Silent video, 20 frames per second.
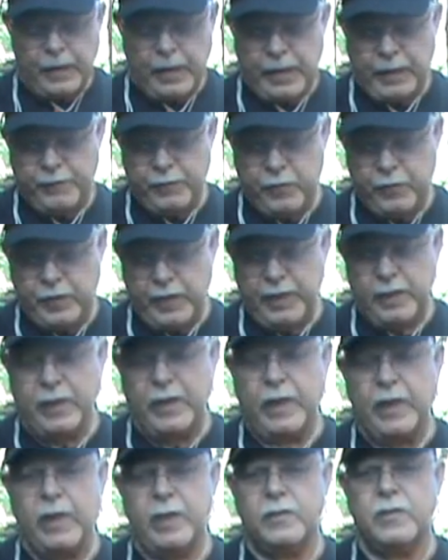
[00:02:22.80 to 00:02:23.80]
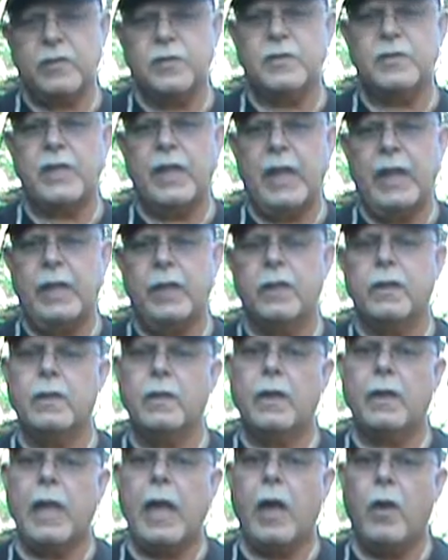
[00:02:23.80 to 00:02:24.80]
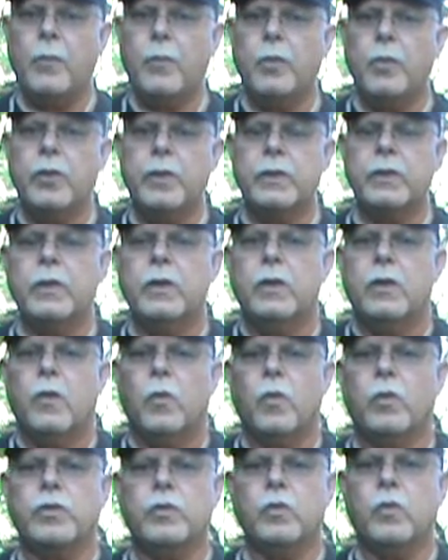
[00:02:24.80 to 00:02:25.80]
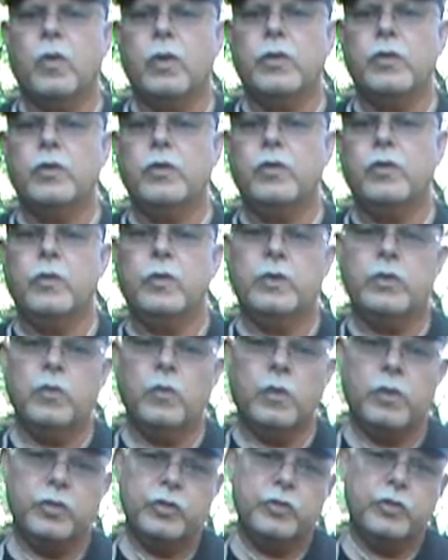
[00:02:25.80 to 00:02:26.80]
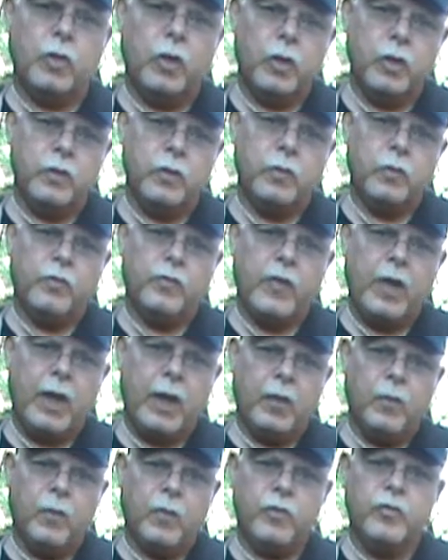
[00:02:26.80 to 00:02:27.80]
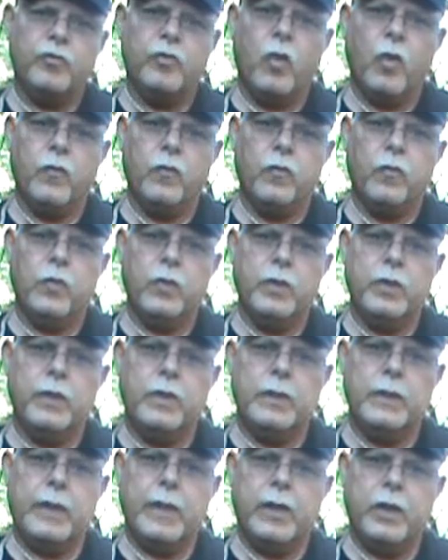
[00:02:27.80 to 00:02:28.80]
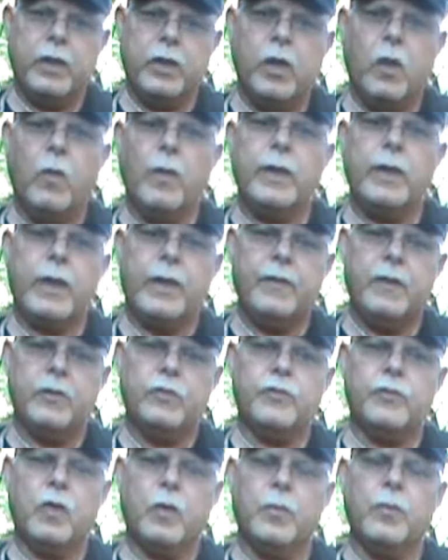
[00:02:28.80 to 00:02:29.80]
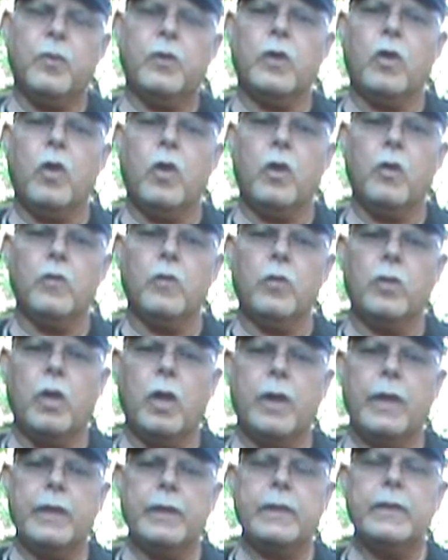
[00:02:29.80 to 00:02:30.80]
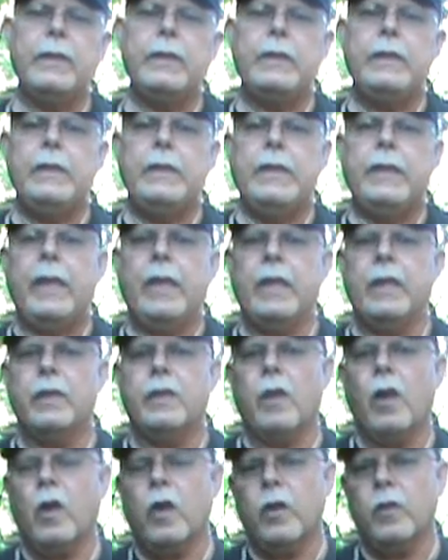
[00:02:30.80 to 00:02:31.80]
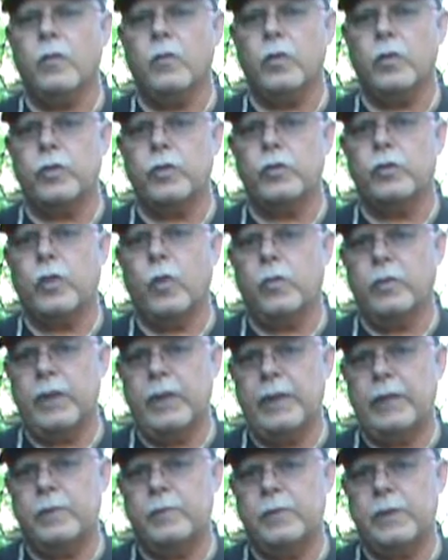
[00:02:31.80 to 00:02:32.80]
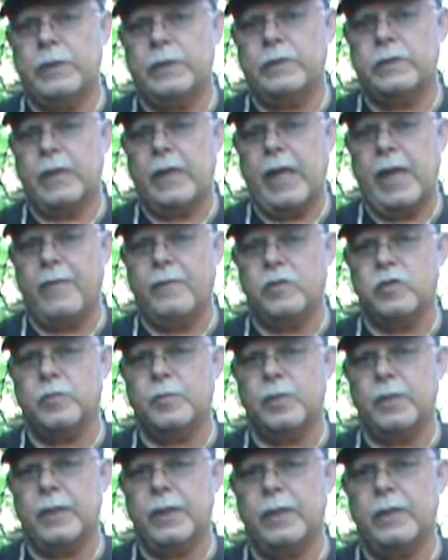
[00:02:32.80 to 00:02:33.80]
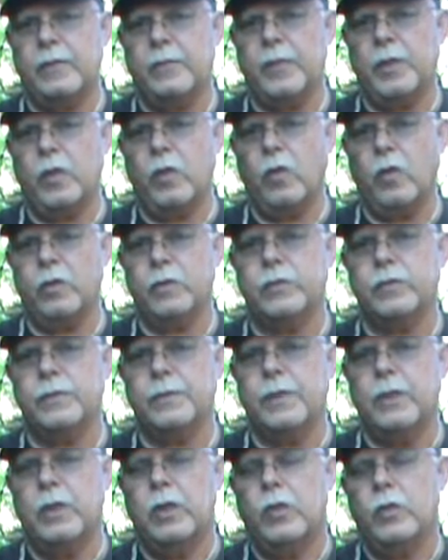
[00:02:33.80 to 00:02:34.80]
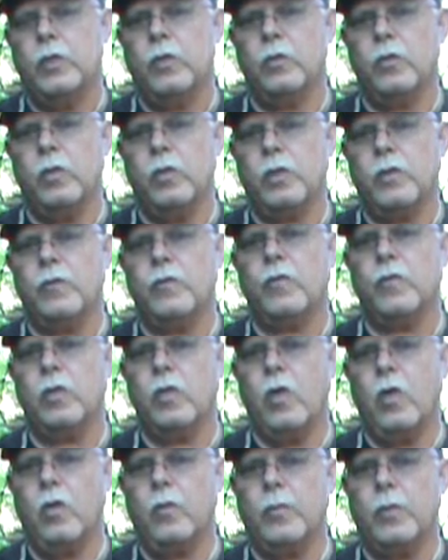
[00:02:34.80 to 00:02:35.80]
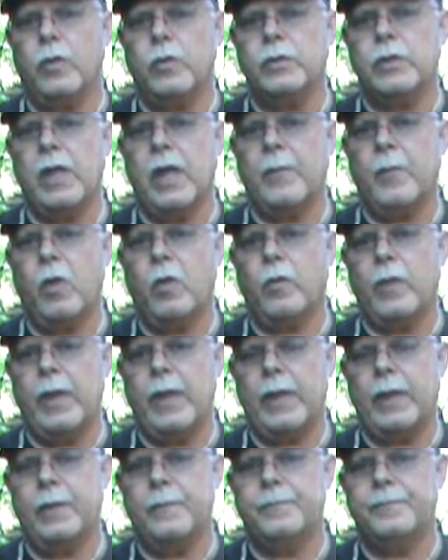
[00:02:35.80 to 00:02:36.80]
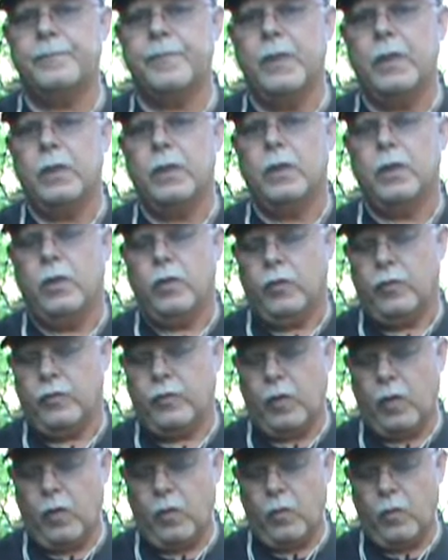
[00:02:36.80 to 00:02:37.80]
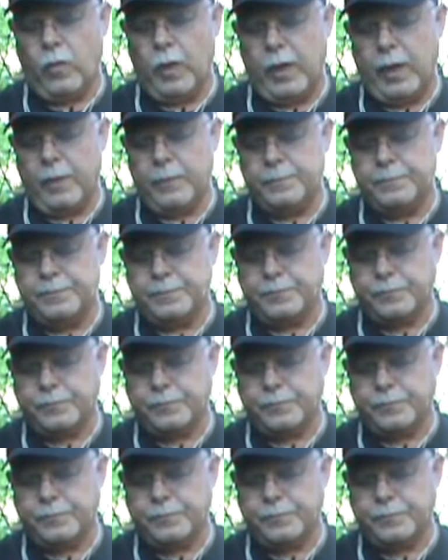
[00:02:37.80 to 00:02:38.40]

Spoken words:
you need to get a sustained output, what you want to do is you want to start the fire with softwood, get it going, and then start putting hardwood on it. And the hardwood you don't need to have split because you're looking for a long burn time already. So